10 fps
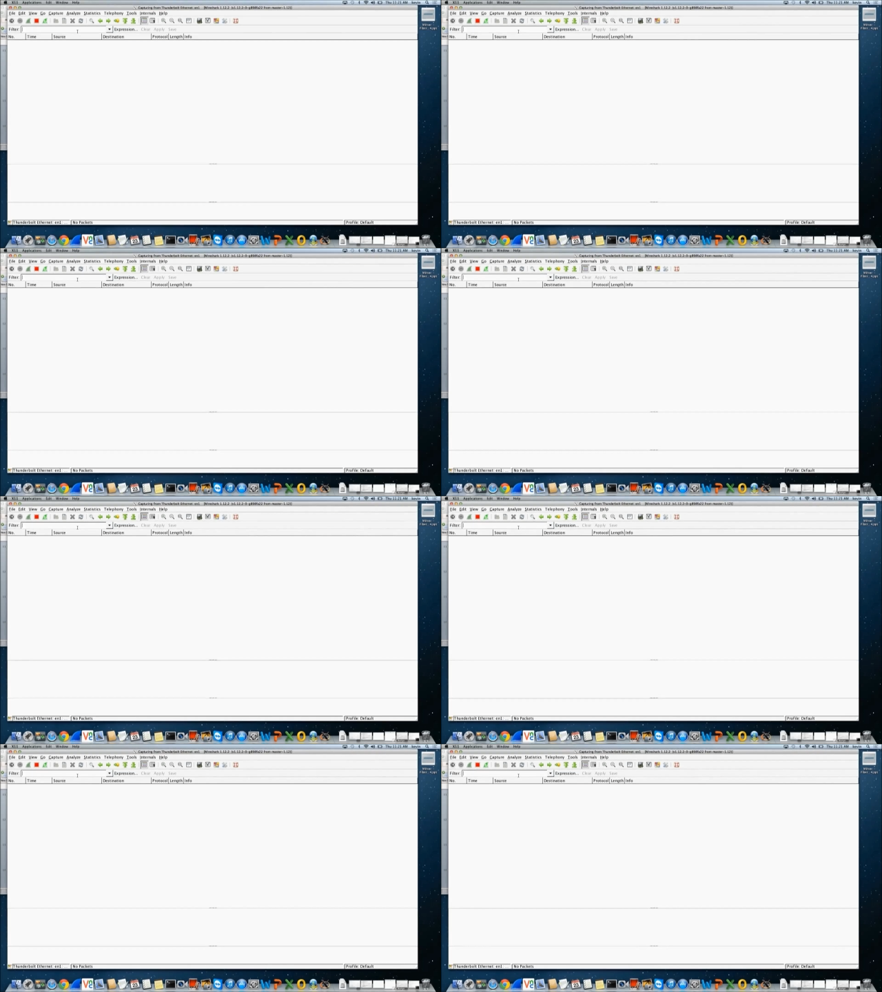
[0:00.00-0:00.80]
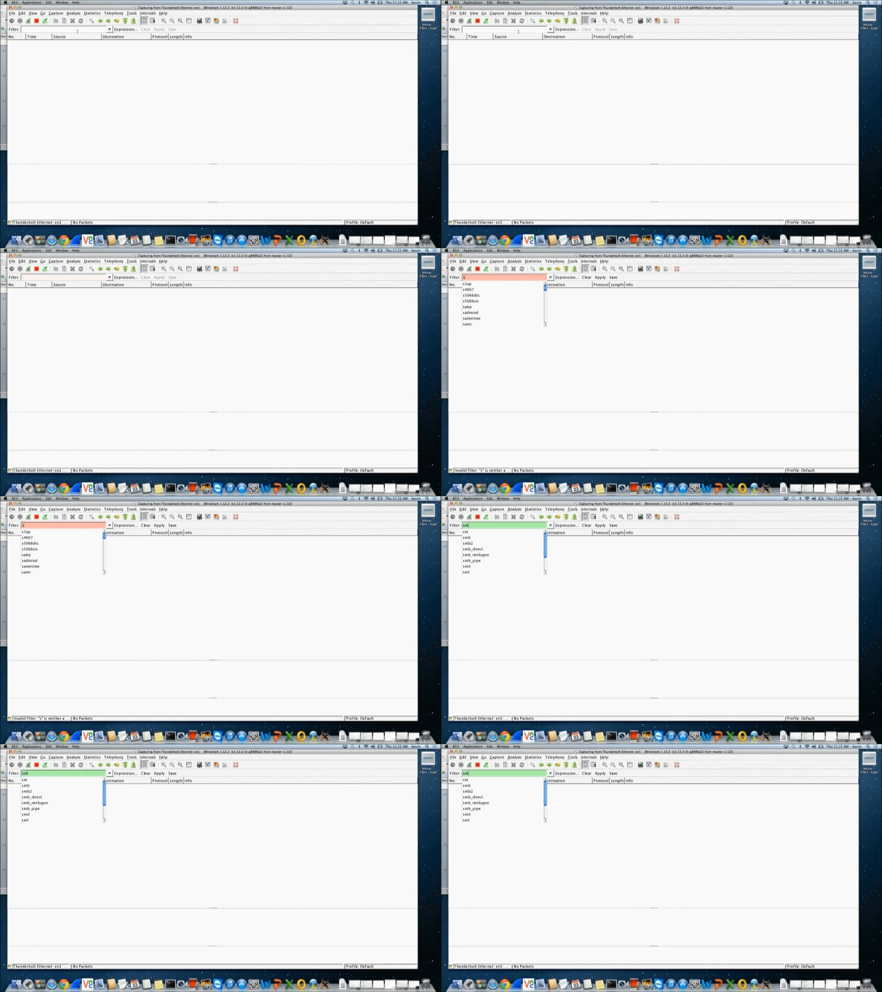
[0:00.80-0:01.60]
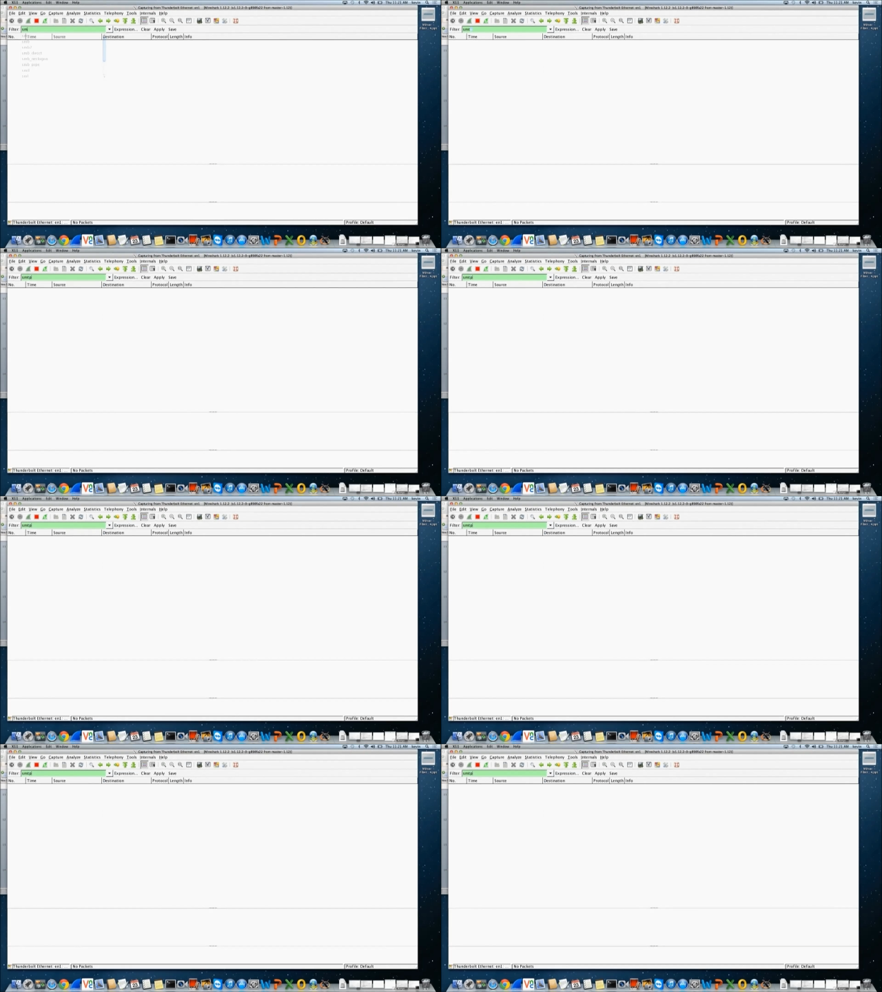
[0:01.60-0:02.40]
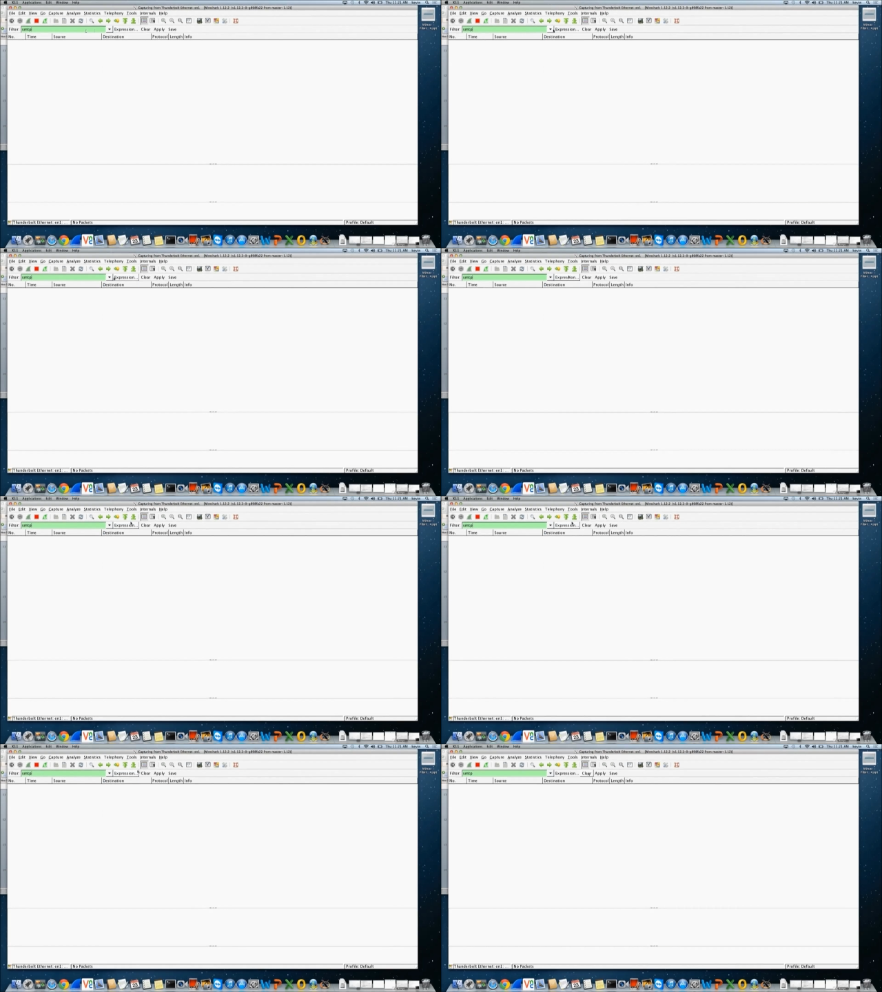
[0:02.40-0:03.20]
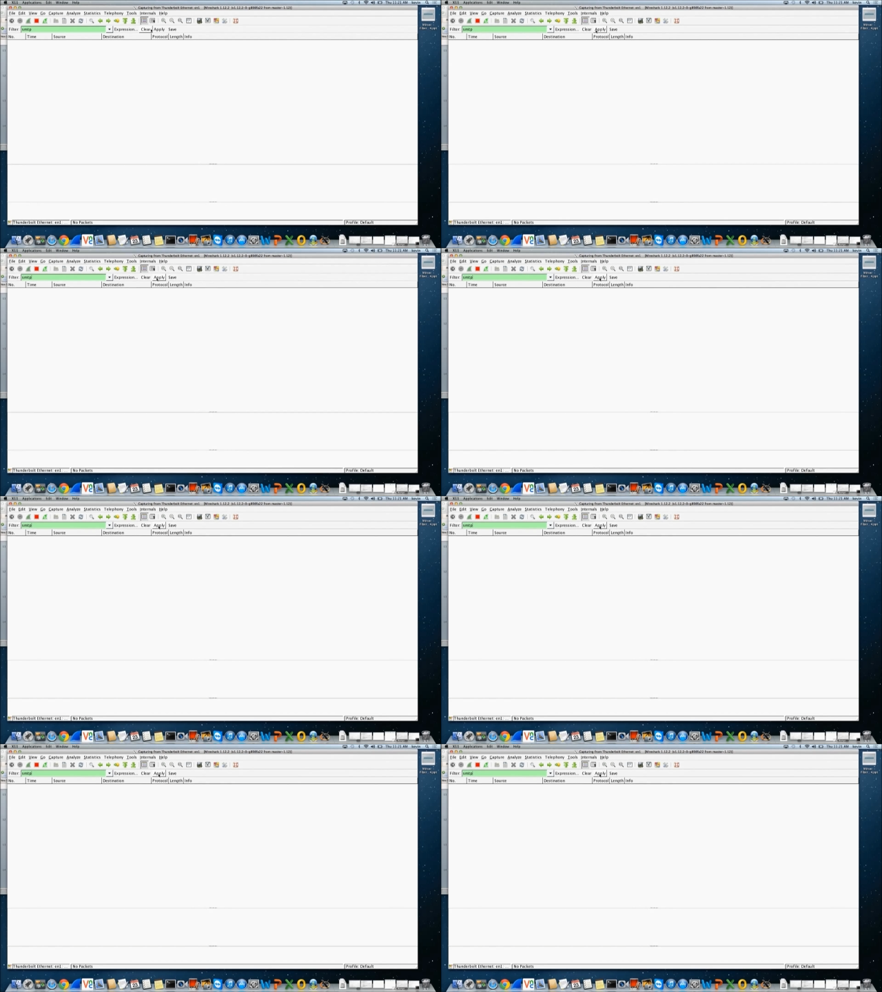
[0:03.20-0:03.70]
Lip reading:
[unreadable: no face in view]